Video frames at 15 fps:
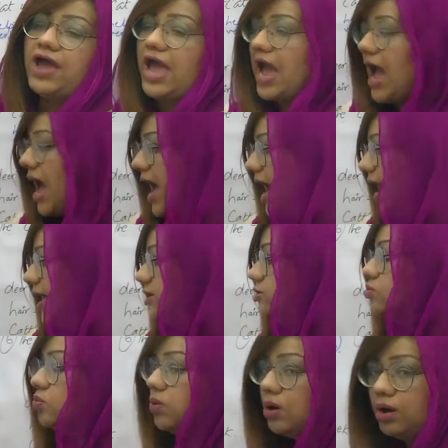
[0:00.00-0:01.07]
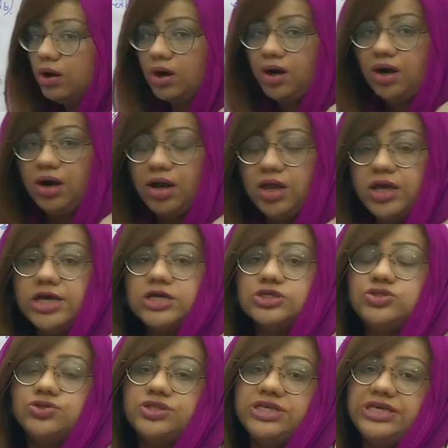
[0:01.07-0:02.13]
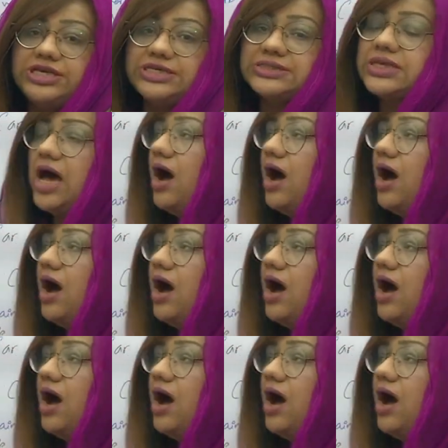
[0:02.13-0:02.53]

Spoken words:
had, were. So these